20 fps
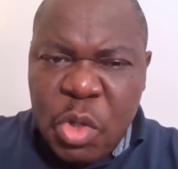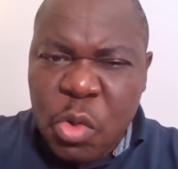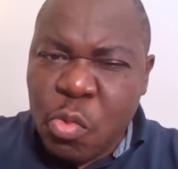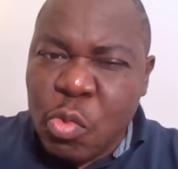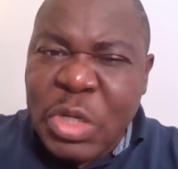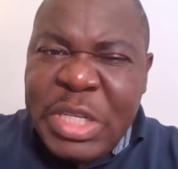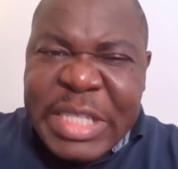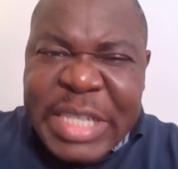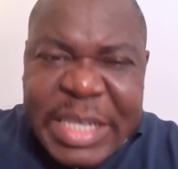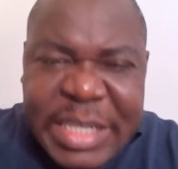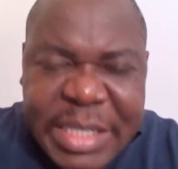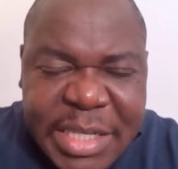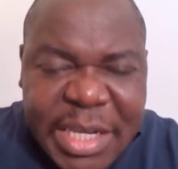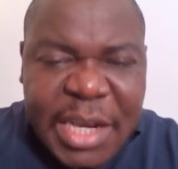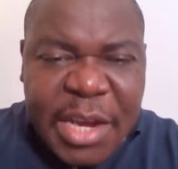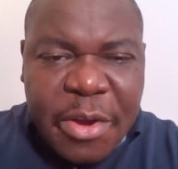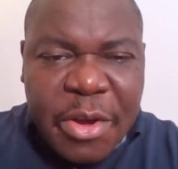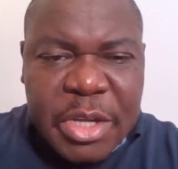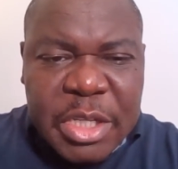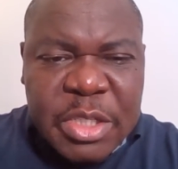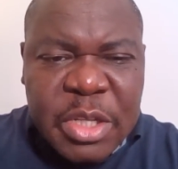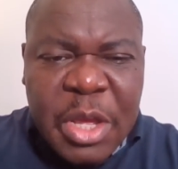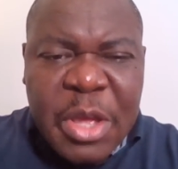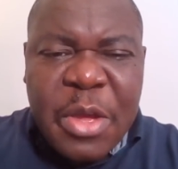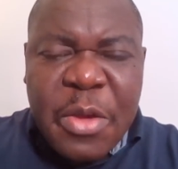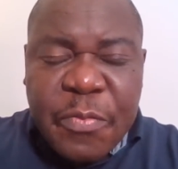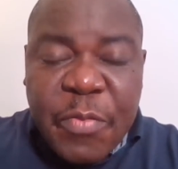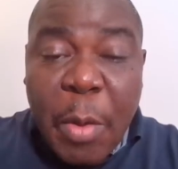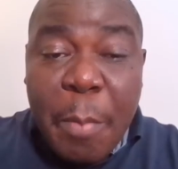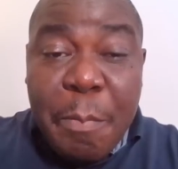would deter us
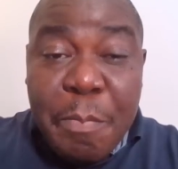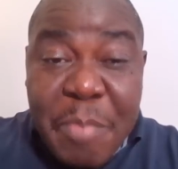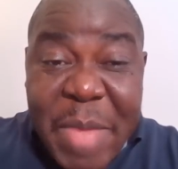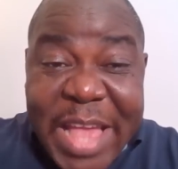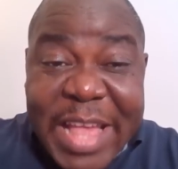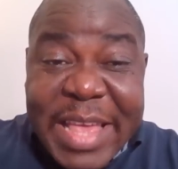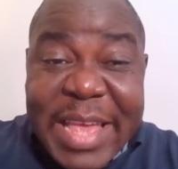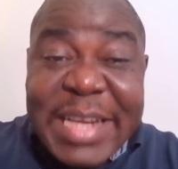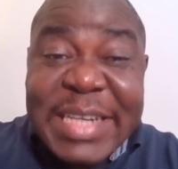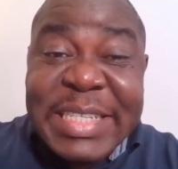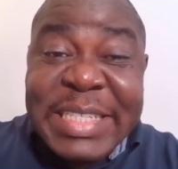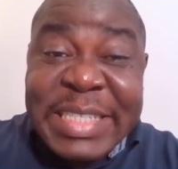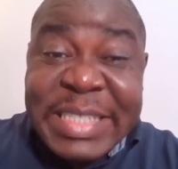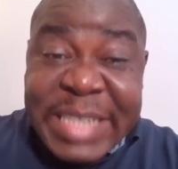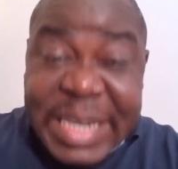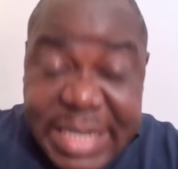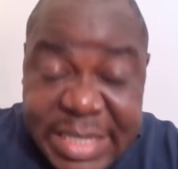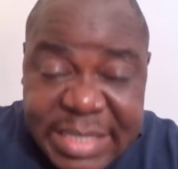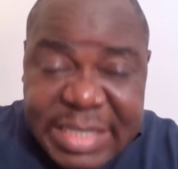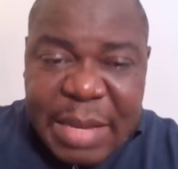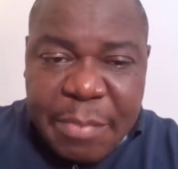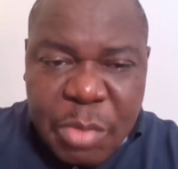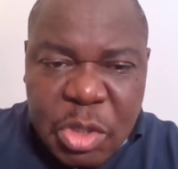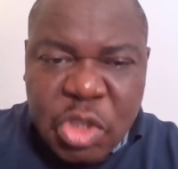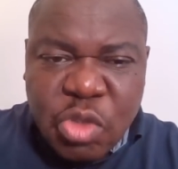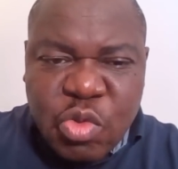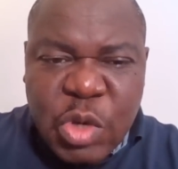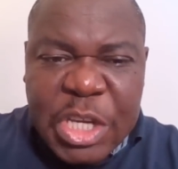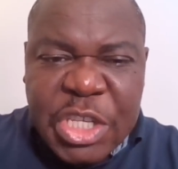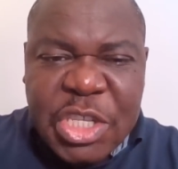from making this
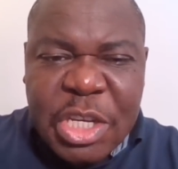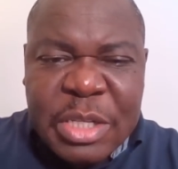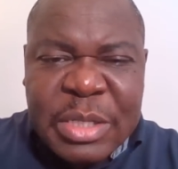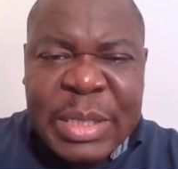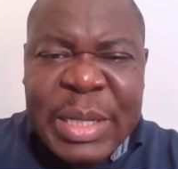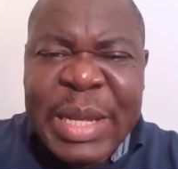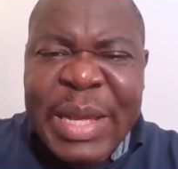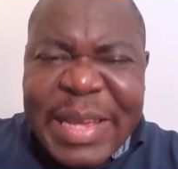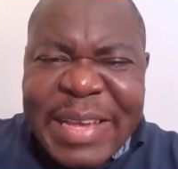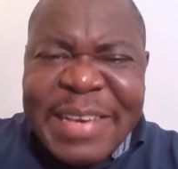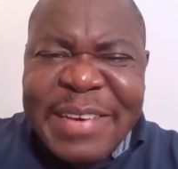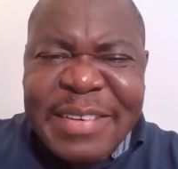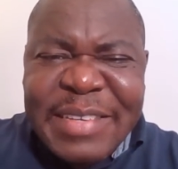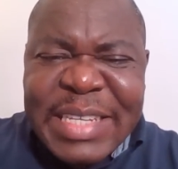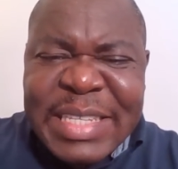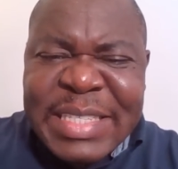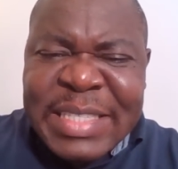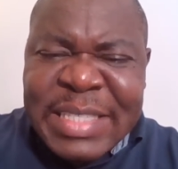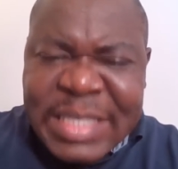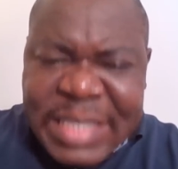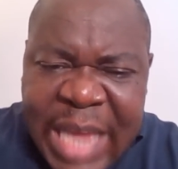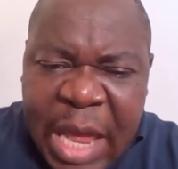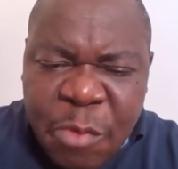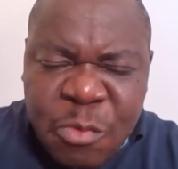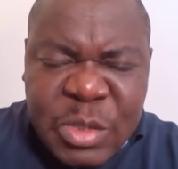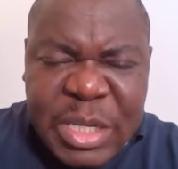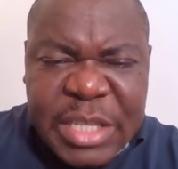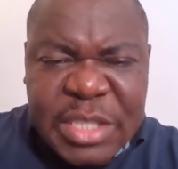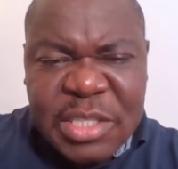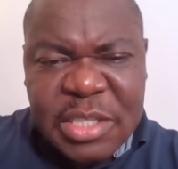demonstration a
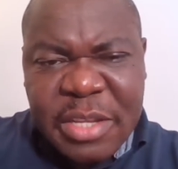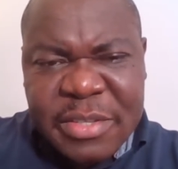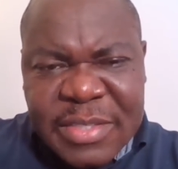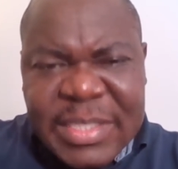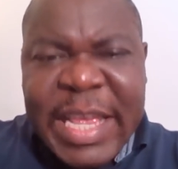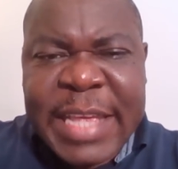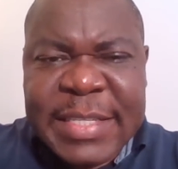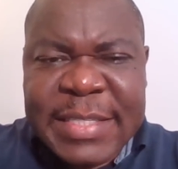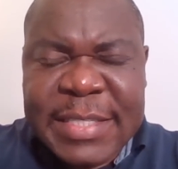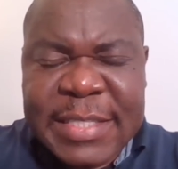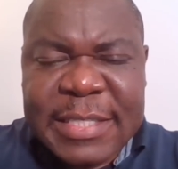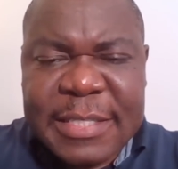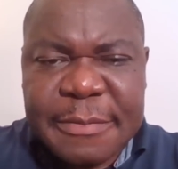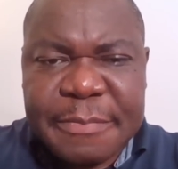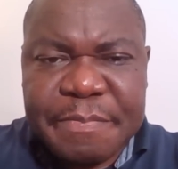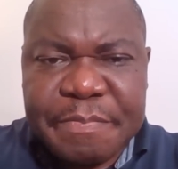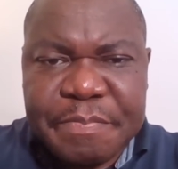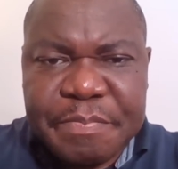resounding success.